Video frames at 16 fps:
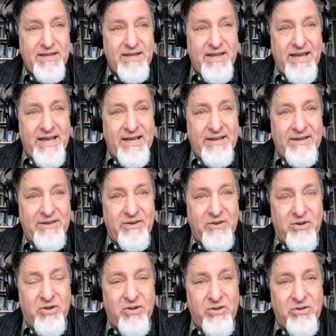and
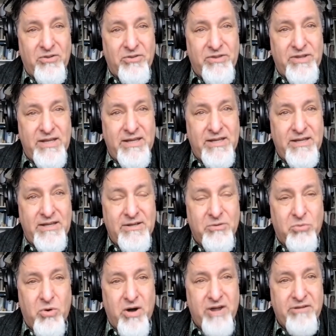all the
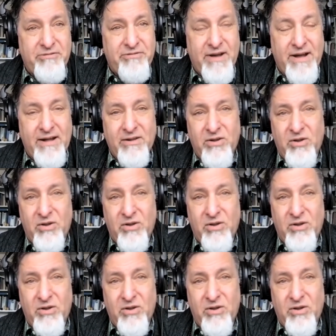waterfowl,